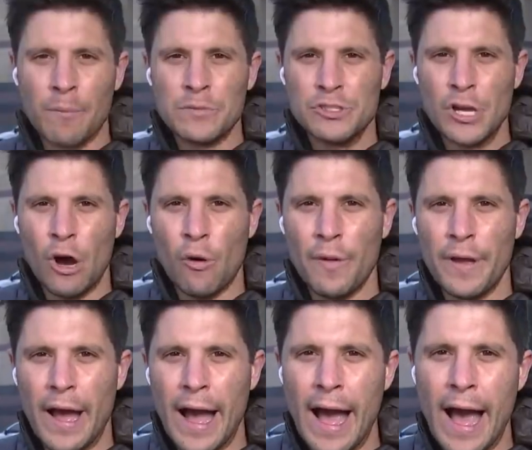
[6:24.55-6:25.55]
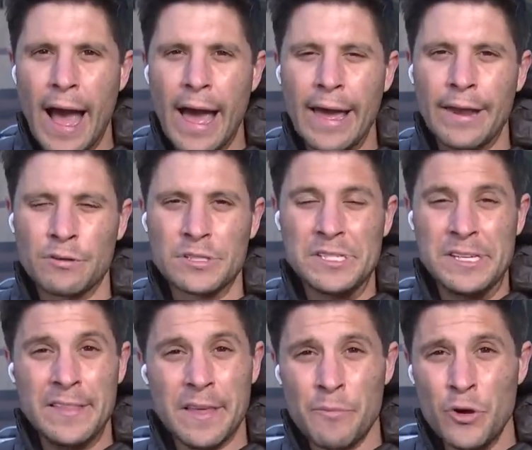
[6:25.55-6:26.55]
So I don't
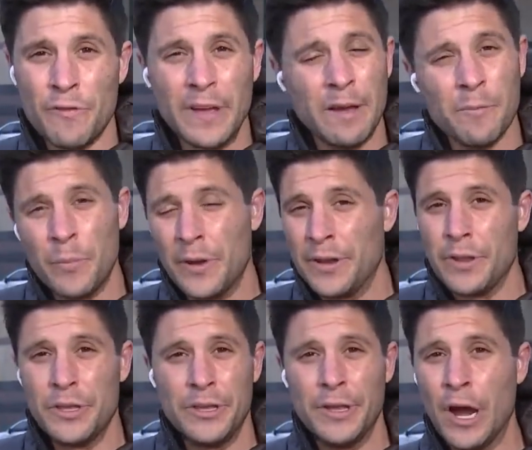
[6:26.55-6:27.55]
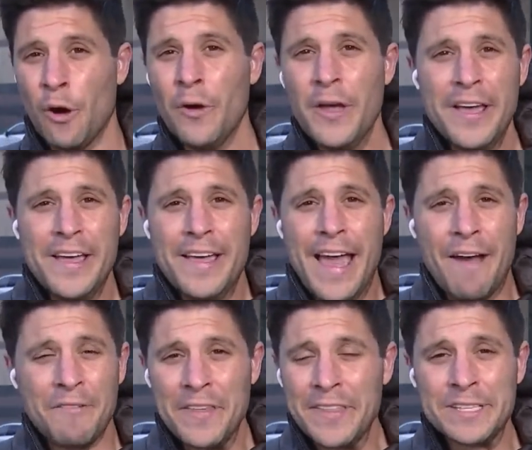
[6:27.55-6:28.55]
see them moving them, but, you know,
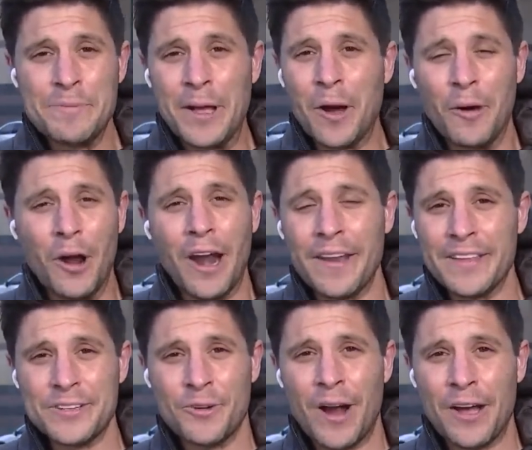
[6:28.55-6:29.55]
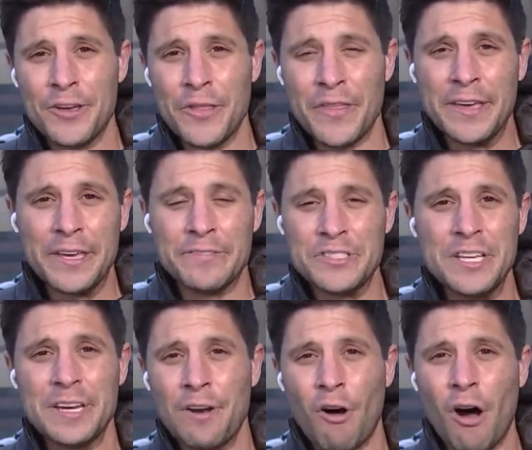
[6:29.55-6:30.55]
everything that's been going on in this trial, you think you've
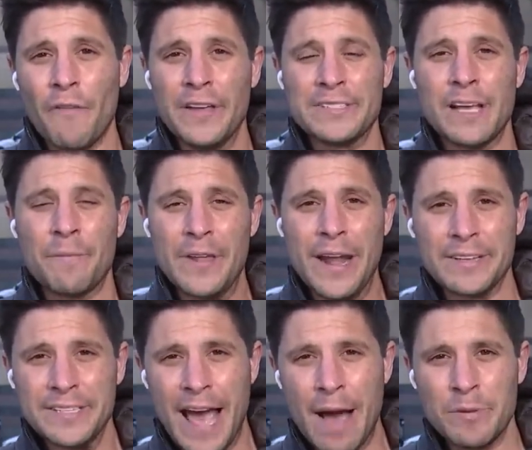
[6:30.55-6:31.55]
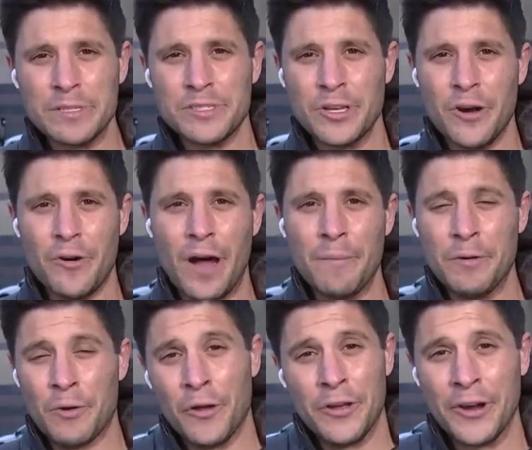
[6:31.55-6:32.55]
seen it all, and then something else happens. So, I mean,
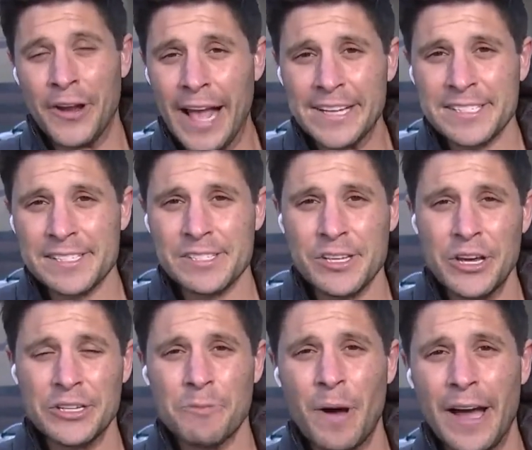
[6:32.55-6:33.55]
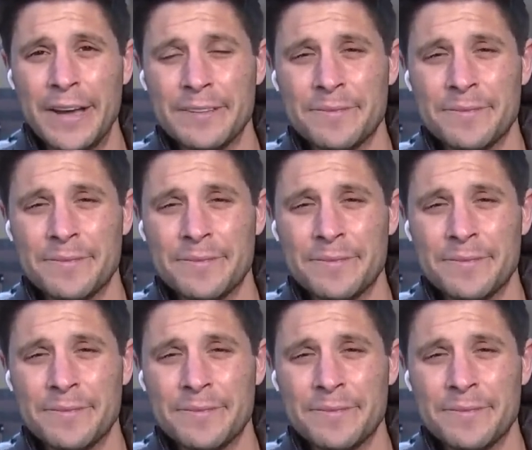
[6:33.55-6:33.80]
really, your guess is as good as mine.